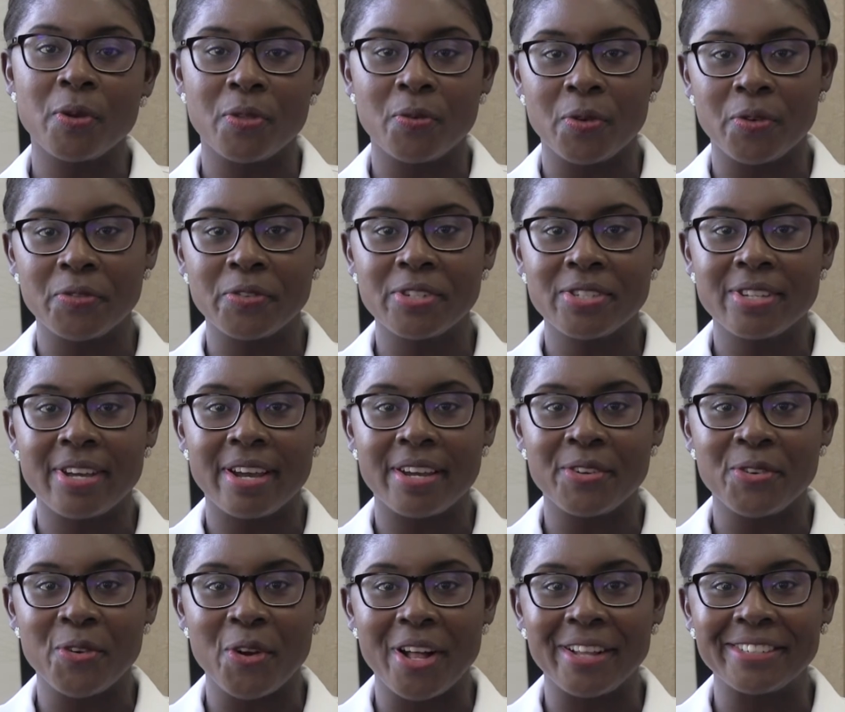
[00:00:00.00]
with
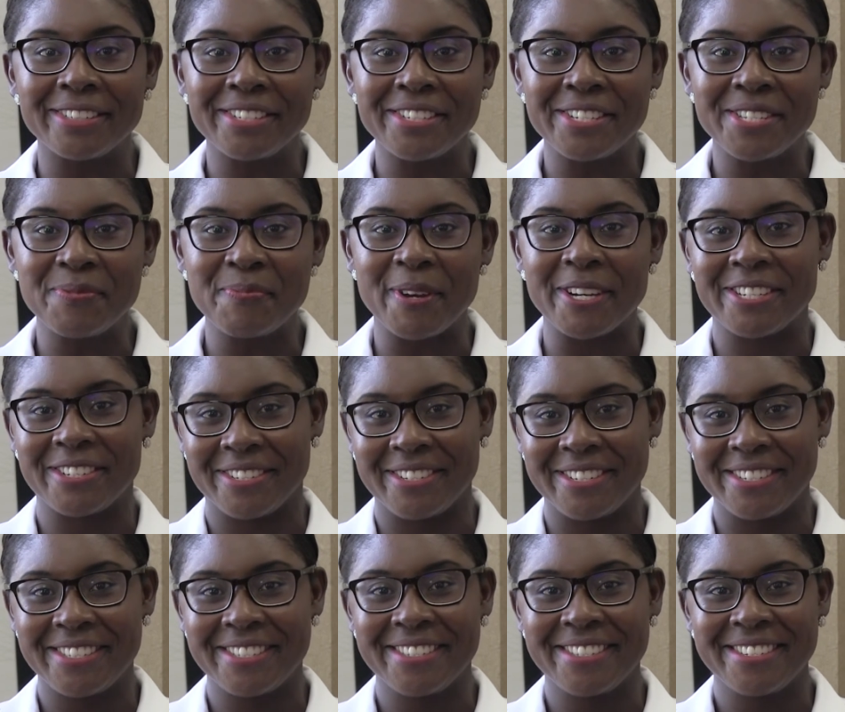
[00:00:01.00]
Riverside Urology
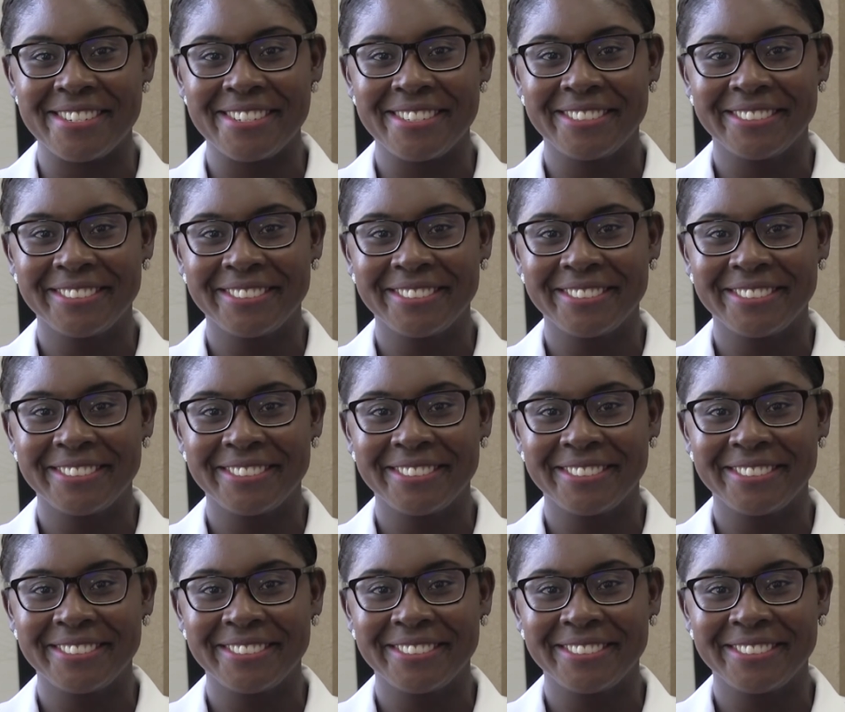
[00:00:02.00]
Specialist.